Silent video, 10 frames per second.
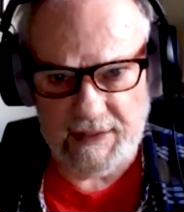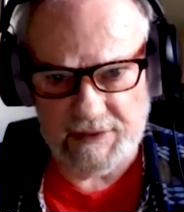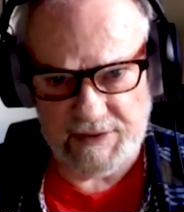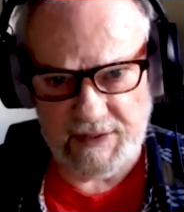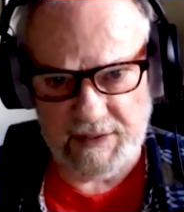You
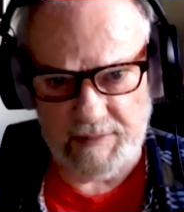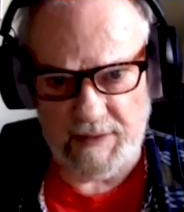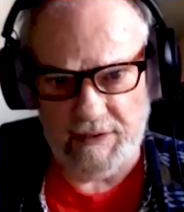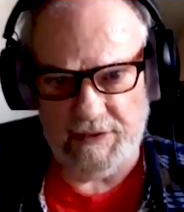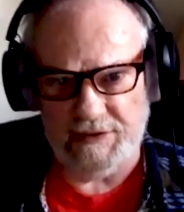see them,
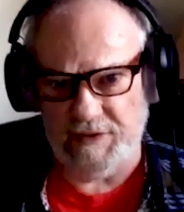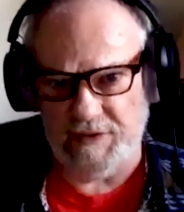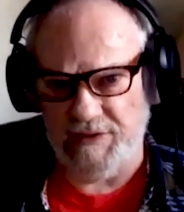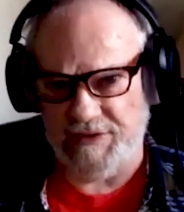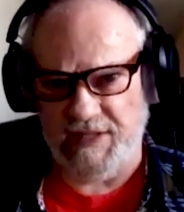and they just
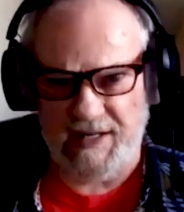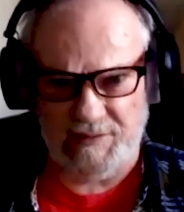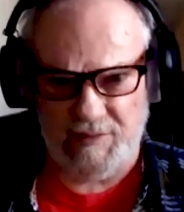are the side of the